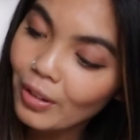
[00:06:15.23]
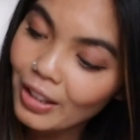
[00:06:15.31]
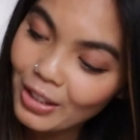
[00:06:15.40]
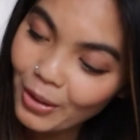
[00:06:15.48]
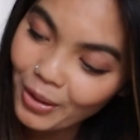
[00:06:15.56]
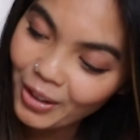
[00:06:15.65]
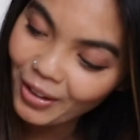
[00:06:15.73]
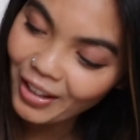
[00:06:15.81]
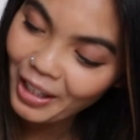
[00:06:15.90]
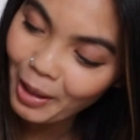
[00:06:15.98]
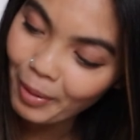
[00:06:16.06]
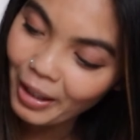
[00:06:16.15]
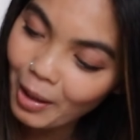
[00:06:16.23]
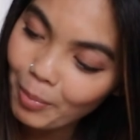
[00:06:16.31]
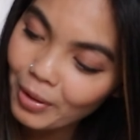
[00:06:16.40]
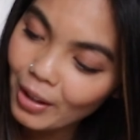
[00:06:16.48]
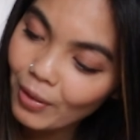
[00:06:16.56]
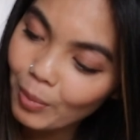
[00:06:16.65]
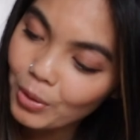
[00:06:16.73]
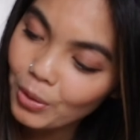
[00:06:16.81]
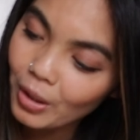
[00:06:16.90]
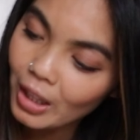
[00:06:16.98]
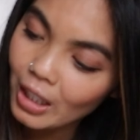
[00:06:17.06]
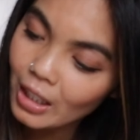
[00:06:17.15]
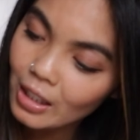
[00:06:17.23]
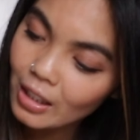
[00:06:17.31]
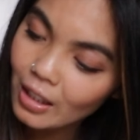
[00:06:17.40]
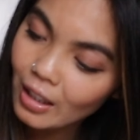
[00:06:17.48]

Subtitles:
And so here I am. I can't believe I'm doing this.